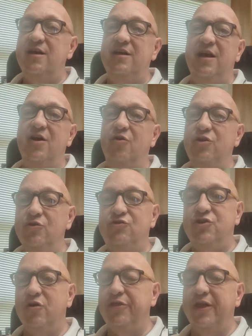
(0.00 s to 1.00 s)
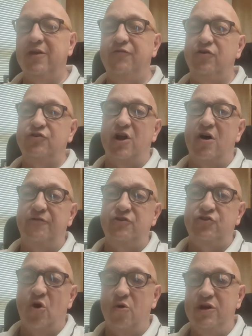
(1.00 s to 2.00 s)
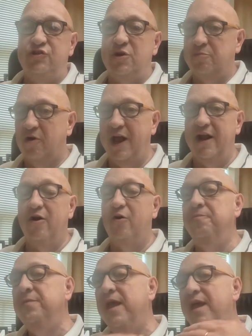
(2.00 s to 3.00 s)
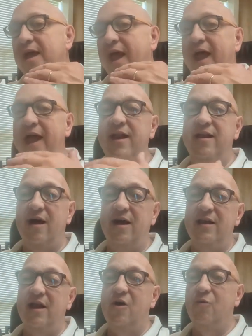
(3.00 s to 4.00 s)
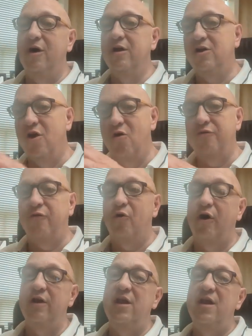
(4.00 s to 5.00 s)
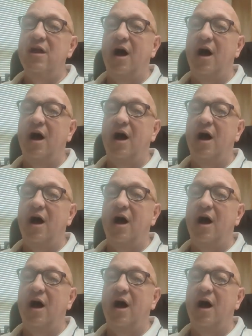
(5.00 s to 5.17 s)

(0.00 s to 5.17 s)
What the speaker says: You know, you still think of yourself as Tony Soprano, and you know what? Go for it.